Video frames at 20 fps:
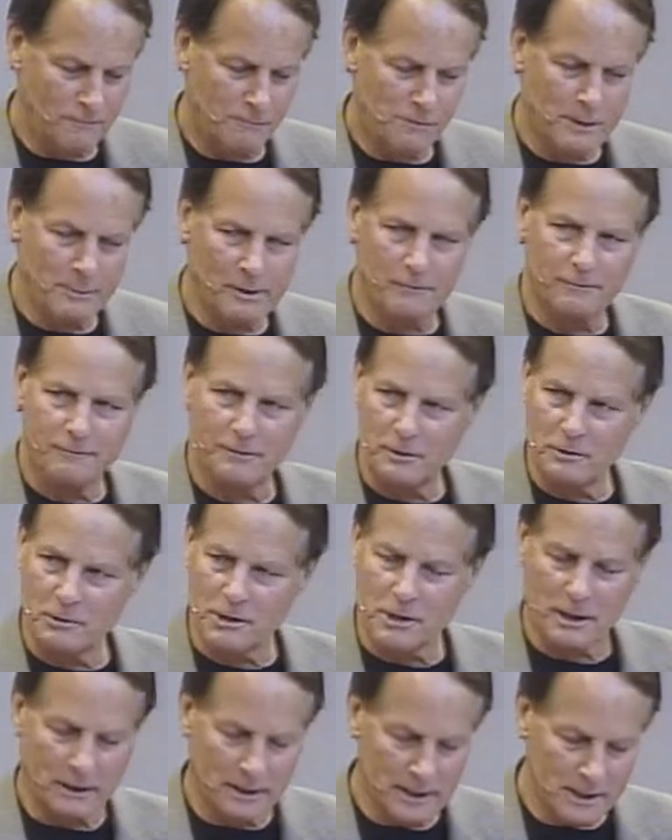we refuse
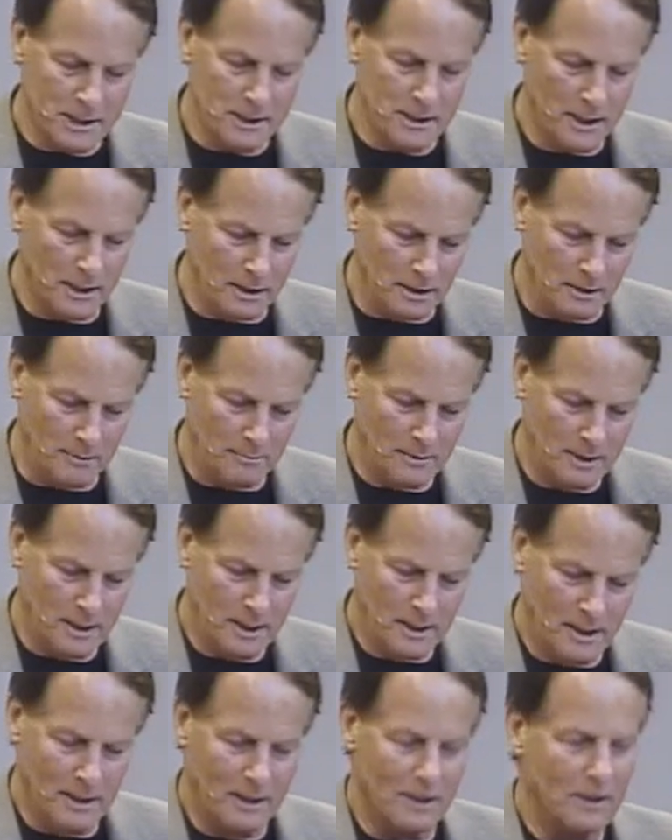to listen to him,
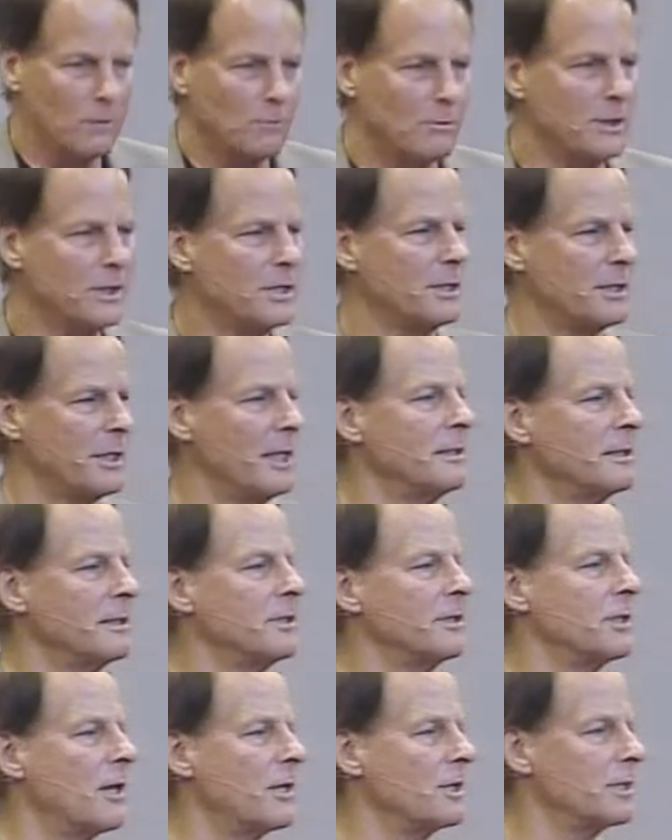we
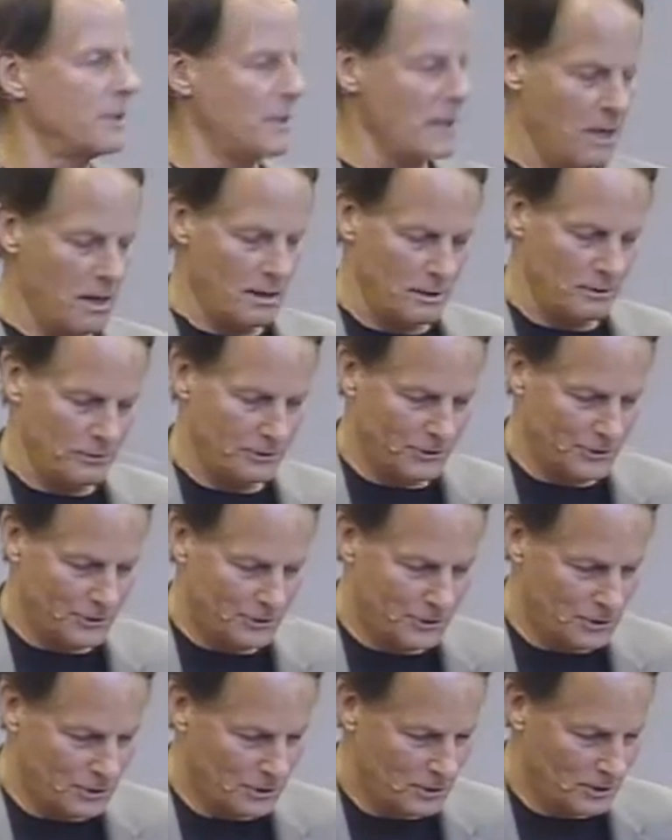sentence
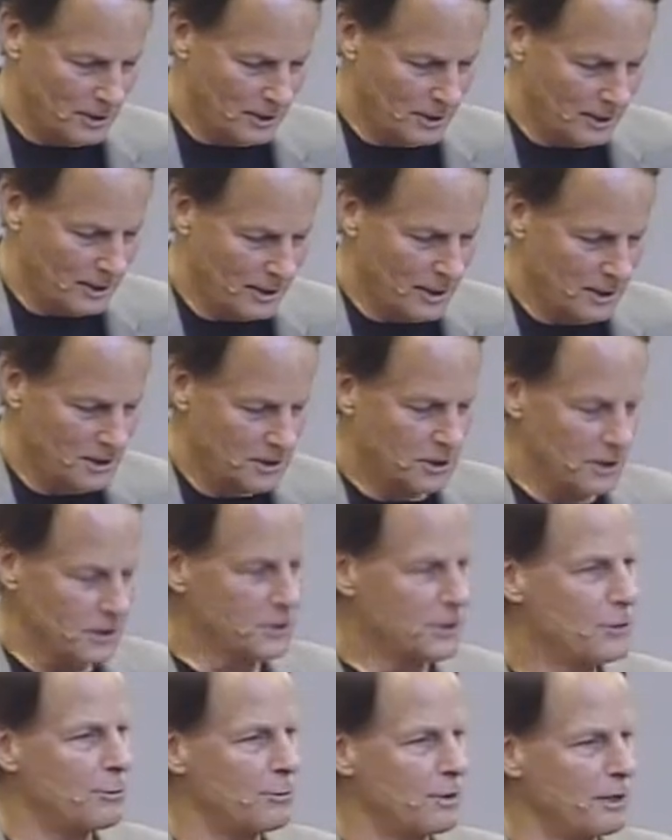ourselves to
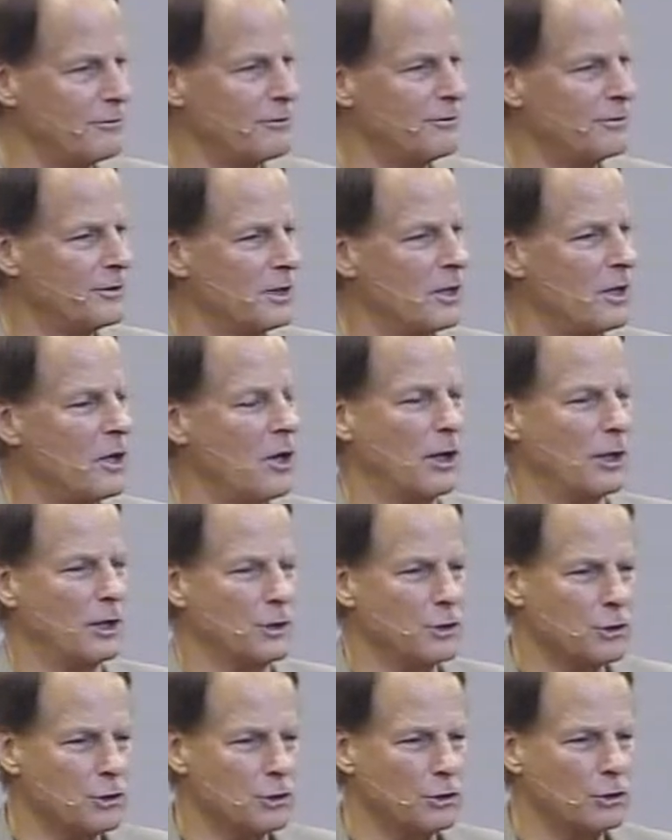drift on a
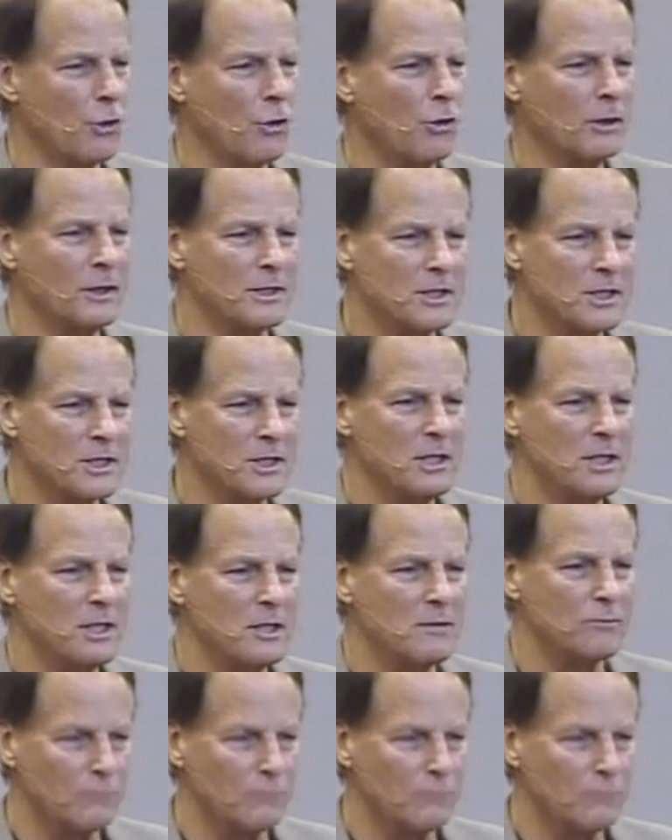shoreless sea of